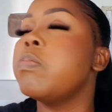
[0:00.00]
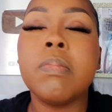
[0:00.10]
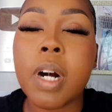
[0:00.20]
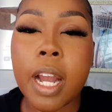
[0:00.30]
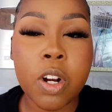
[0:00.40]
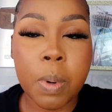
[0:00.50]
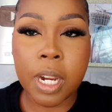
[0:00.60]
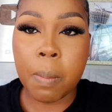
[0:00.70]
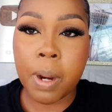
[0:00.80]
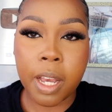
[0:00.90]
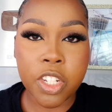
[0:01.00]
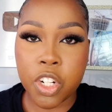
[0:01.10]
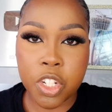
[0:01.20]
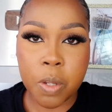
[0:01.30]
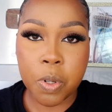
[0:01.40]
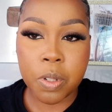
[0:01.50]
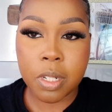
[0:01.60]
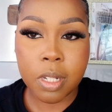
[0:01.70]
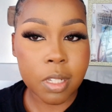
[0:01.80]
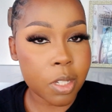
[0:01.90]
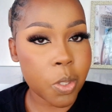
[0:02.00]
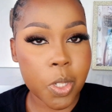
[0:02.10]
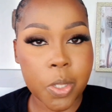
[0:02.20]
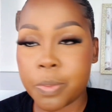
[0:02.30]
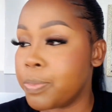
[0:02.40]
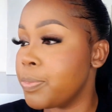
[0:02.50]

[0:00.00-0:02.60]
I normally apply a generous amount, just so you know.